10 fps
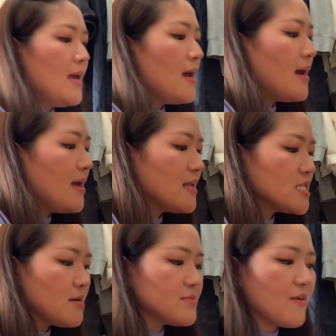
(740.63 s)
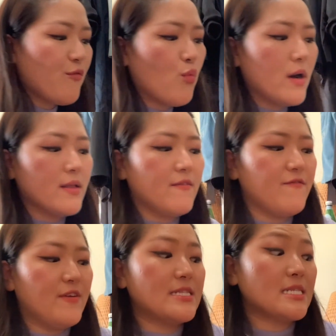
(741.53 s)
And in terms of what
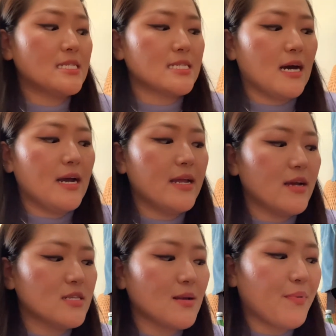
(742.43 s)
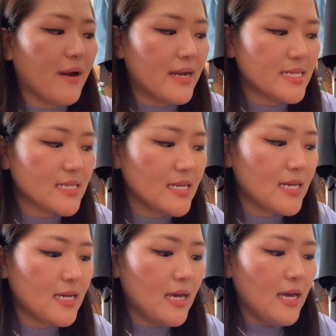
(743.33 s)
fits inside,
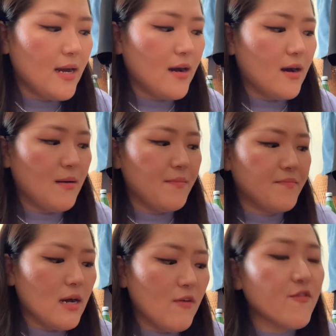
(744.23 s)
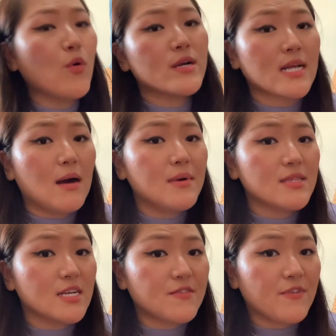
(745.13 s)
surprisingly, of course Alma
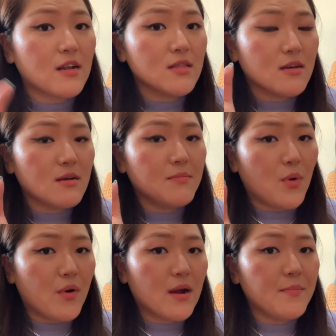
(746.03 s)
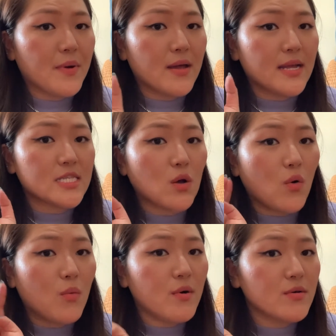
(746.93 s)
does fit a little more, but it's
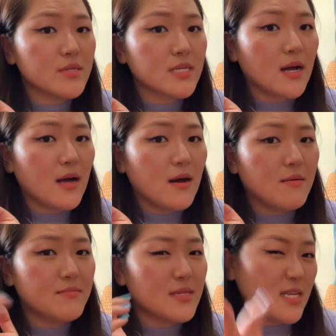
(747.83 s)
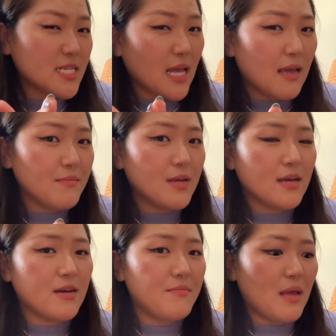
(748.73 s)
almost the same. It
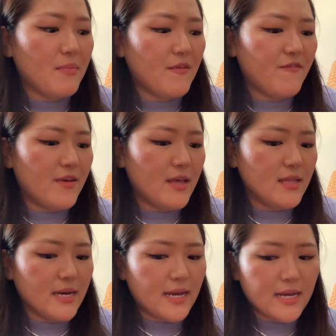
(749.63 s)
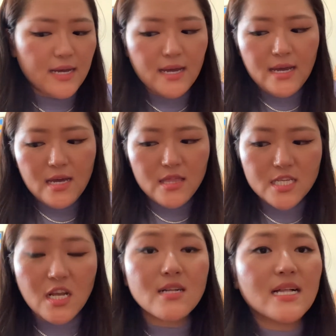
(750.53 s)
could maybe fit like the
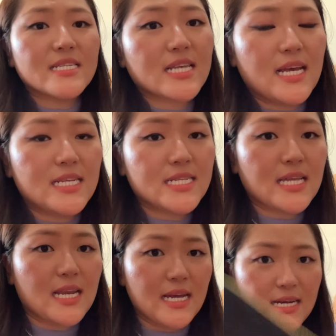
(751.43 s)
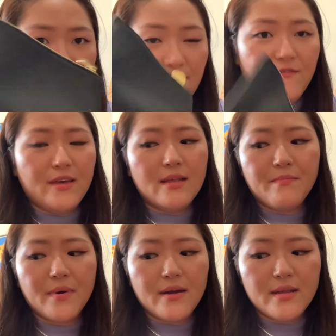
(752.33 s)
sunglass case that I couldn't fit,
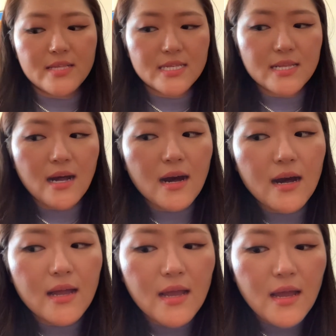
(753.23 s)
but it's not